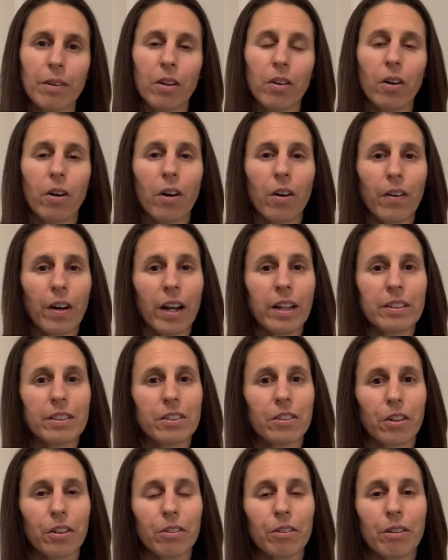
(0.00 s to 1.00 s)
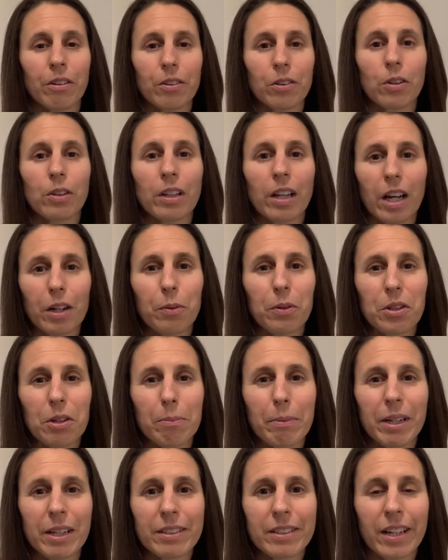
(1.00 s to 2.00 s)
All right, so good luck with your
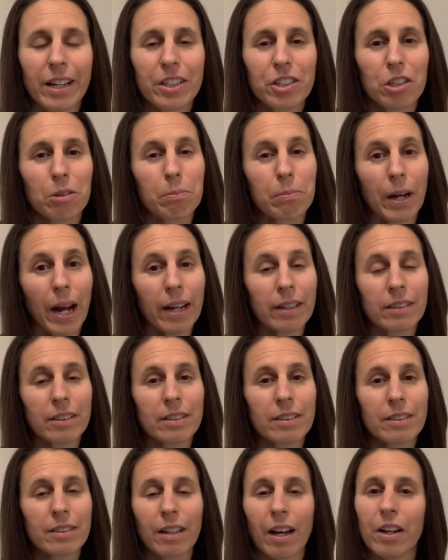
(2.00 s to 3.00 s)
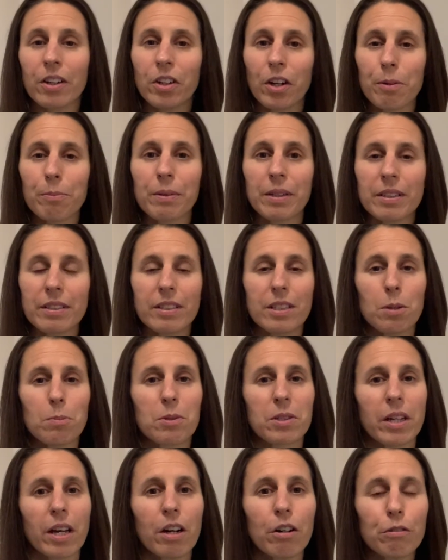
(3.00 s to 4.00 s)
meditation practice. I hope these tips
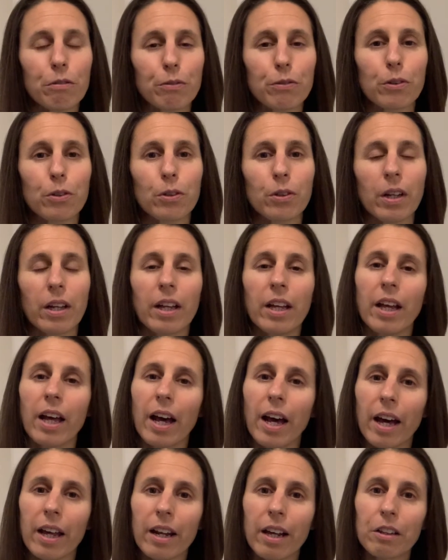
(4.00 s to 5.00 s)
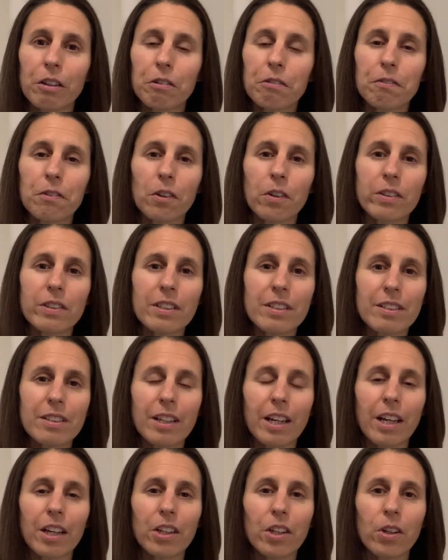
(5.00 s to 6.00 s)
are helpful, and I look forward to
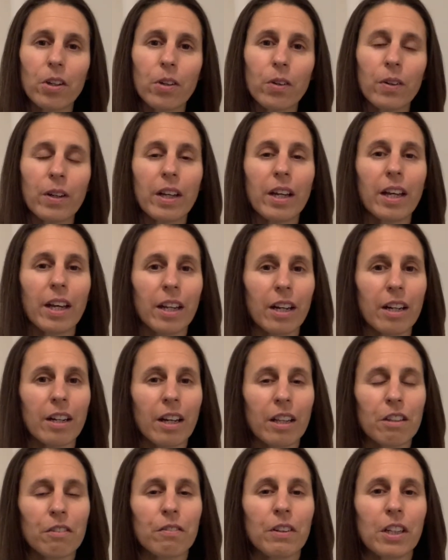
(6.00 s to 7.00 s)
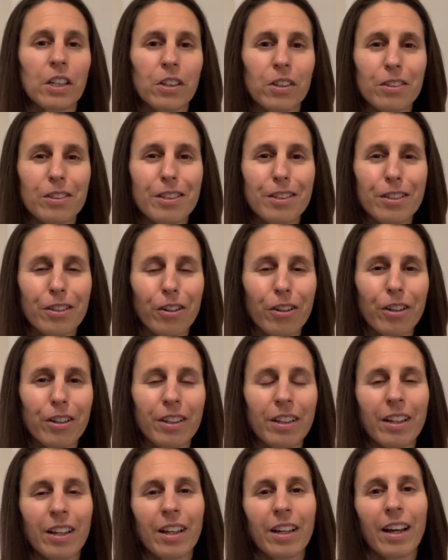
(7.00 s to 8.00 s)
seeing you in another video soon.